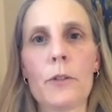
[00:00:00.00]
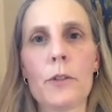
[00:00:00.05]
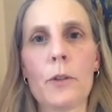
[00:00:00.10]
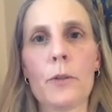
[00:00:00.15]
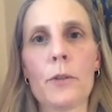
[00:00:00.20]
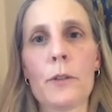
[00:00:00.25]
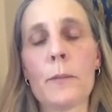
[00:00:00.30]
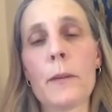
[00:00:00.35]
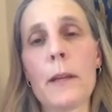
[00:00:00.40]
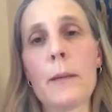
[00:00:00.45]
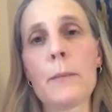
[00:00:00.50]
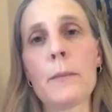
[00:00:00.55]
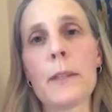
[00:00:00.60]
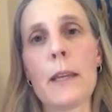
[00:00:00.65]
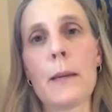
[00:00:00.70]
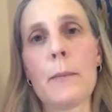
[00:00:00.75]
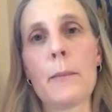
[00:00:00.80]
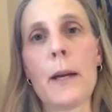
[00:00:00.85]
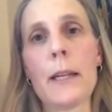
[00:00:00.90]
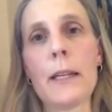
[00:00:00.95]
So sometimes
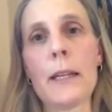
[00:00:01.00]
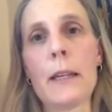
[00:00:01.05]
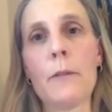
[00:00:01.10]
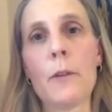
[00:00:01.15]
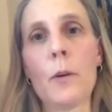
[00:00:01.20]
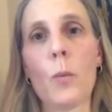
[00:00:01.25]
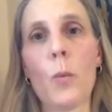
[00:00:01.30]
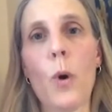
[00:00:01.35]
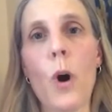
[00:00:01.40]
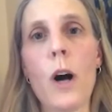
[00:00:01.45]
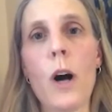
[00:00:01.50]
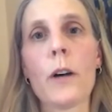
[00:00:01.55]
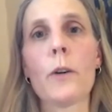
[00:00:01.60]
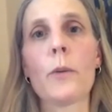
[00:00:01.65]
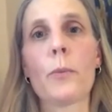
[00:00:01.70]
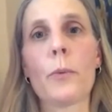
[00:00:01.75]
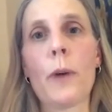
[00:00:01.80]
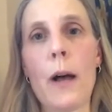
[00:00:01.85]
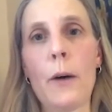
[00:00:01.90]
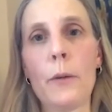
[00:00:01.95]
they might even walk
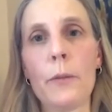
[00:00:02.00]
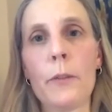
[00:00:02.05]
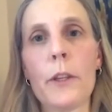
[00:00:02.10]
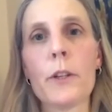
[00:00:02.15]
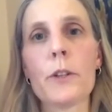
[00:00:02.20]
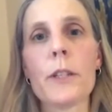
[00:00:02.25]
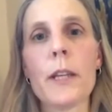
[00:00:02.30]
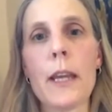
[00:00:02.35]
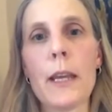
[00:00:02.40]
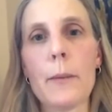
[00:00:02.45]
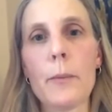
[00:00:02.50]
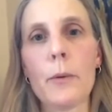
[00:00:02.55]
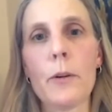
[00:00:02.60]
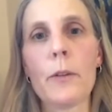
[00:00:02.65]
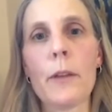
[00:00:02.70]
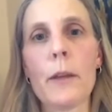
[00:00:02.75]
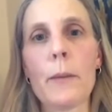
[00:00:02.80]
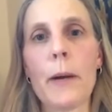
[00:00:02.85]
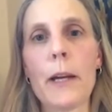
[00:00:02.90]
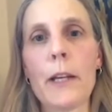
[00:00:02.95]
around their
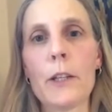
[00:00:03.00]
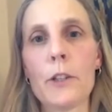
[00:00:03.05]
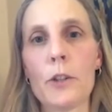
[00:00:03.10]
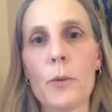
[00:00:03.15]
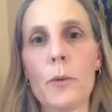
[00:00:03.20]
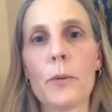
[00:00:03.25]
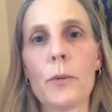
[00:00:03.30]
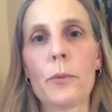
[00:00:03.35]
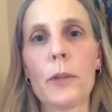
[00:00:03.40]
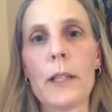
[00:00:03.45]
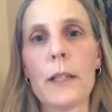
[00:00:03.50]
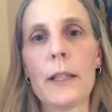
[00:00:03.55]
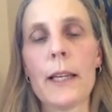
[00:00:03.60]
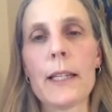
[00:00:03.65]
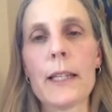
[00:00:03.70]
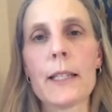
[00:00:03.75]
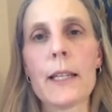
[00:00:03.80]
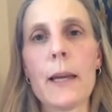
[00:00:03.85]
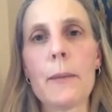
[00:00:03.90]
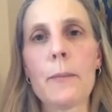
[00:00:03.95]
table. They might do a
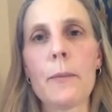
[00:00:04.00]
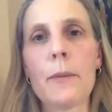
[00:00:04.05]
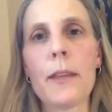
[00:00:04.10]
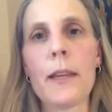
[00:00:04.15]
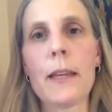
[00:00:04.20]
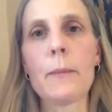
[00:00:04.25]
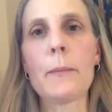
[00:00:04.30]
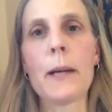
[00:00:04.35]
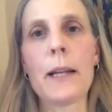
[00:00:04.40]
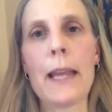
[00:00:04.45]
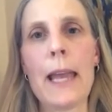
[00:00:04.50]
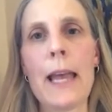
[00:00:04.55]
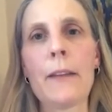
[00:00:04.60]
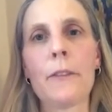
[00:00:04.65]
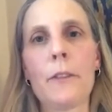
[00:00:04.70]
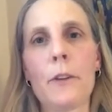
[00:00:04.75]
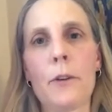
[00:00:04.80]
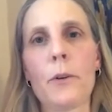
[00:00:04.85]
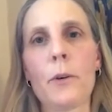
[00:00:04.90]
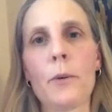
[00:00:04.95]
relay type thing, but
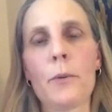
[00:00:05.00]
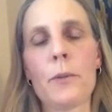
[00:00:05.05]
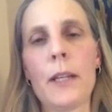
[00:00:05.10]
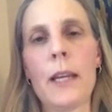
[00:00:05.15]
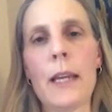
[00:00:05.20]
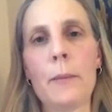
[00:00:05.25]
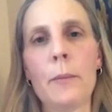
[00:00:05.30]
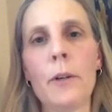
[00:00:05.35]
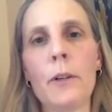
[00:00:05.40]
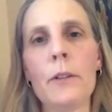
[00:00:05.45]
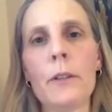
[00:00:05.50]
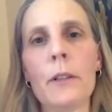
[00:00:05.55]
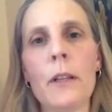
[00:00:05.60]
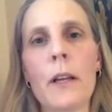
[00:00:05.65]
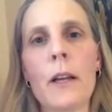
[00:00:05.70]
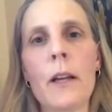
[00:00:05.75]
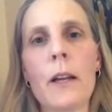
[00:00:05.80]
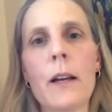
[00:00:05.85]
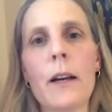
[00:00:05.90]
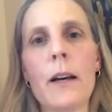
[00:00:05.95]
at their own table.
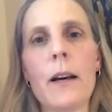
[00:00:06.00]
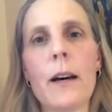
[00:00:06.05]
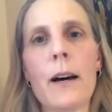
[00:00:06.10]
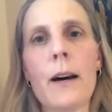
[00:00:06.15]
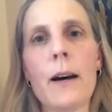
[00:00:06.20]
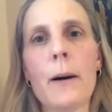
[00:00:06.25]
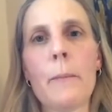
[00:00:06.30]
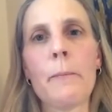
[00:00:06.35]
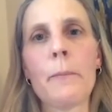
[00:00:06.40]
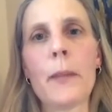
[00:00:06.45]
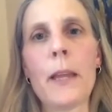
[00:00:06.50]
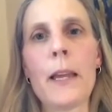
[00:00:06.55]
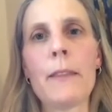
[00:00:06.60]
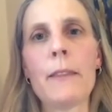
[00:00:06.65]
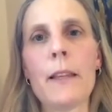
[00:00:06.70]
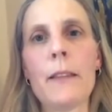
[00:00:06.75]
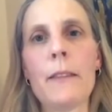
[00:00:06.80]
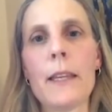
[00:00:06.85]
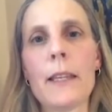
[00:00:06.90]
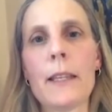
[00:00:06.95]
And
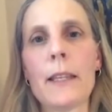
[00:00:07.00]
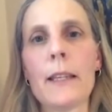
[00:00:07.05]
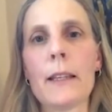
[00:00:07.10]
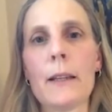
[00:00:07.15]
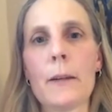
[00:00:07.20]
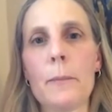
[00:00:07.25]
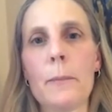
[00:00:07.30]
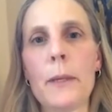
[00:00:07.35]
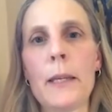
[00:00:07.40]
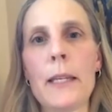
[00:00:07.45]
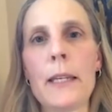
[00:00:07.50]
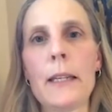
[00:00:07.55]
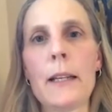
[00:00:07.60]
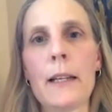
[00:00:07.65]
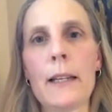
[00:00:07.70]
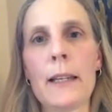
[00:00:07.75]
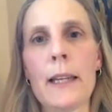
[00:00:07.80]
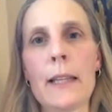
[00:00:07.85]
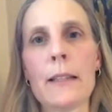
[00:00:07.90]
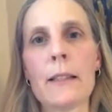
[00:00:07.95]
then they can compete
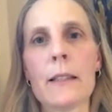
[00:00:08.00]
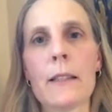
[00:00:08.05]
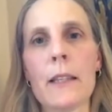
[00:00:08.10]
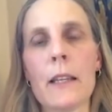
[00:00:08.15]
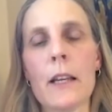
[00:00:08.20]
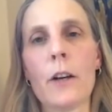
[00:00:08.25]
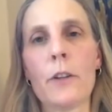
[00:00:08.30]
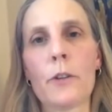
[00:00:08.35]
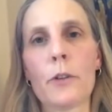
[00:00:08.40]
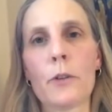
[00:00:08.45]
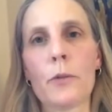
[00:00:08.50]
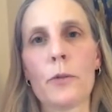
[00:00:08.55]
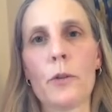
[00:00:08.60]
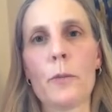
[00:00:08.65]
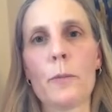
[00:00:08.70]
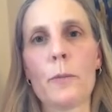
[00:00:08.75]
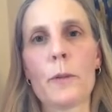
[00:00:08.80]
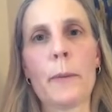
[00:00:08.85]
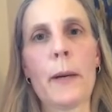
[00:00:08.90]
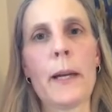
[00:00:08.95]
against the other
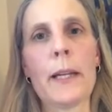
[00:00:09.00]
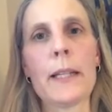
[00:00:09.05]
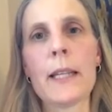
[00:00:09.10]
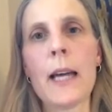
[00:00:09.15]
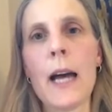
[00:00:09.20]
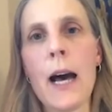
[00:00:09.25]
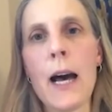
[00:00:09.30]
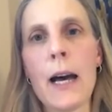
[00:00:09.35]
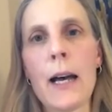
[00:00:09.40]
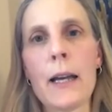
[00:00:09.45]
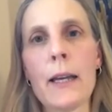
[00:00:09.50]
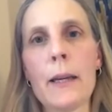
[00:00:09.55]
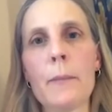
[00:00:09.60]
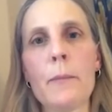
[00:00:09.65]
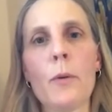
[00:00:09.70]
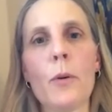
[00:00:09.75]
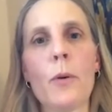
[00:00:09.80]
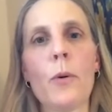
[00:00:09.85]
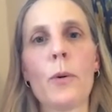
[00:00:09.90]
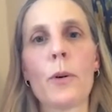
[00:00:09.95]
groups by
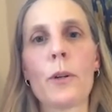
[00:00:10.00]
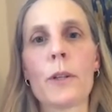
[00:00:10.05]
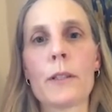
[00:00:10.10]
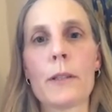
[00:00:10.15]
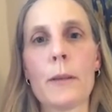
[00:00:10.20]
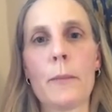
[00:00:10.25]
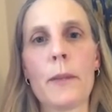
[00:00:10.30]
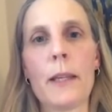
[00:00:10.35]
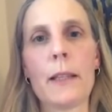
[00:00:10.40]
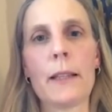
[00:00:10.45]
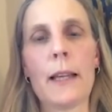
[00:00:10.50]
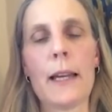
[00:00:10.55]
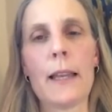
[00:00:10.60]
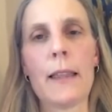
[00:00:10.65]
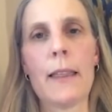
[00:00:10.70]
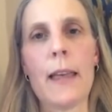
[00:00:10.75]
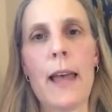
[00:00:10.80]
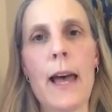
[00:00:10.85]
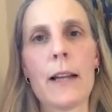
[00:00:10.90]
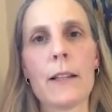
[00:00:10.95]
time or something
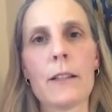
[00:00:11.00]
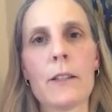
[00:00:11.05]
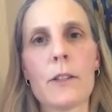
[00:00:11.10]
like that.